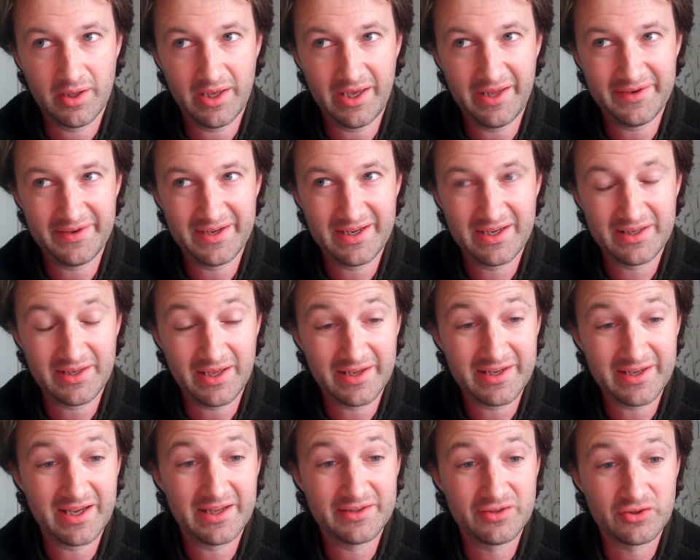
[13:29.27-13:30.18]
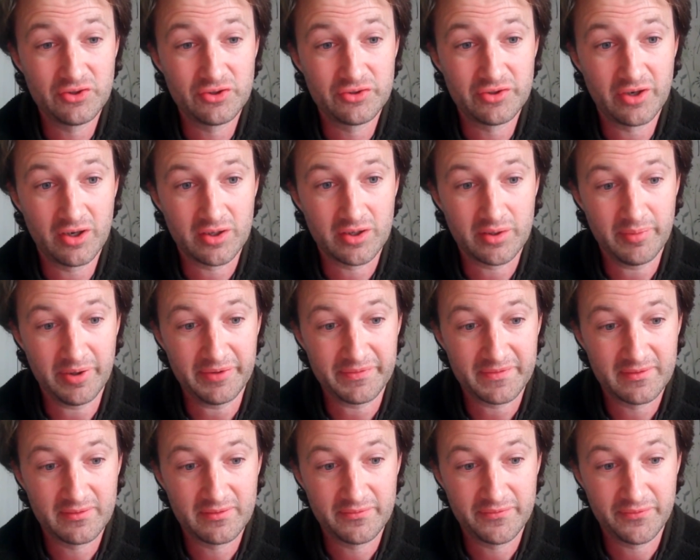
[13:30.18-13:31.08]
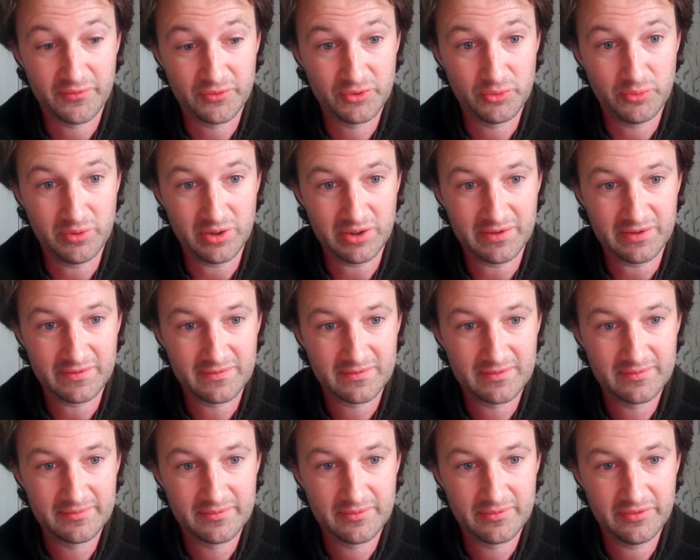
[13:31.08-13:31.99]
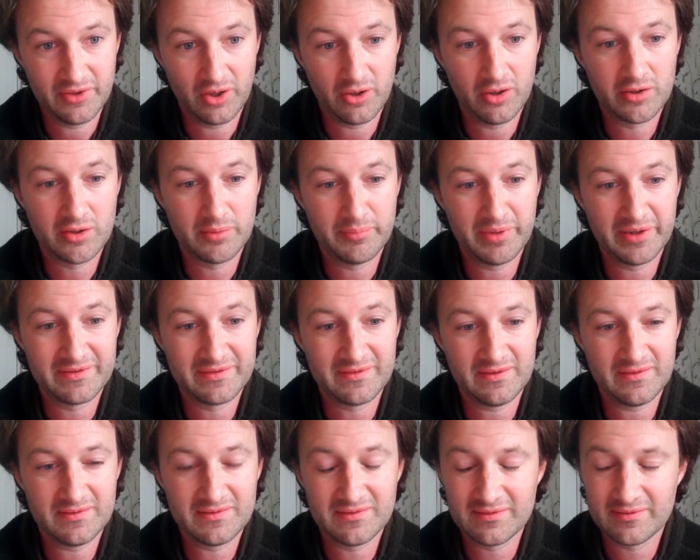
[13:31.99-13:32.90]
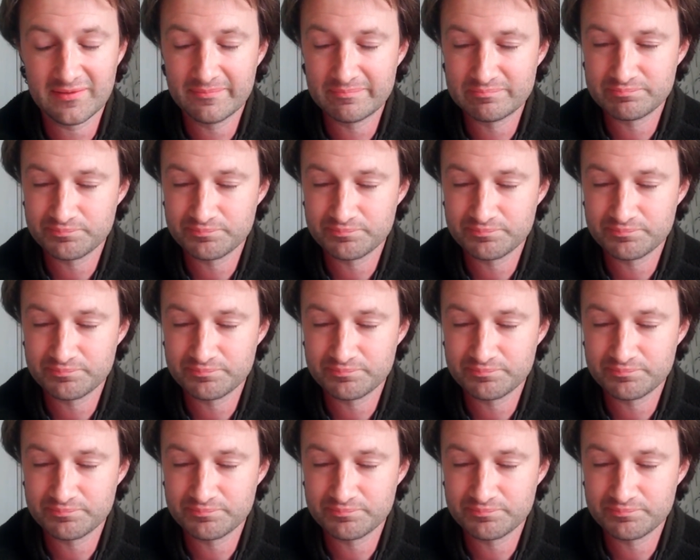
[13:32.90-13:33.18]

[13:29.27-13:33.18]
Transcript: And I had, I had a good argument for doing it. The argument is,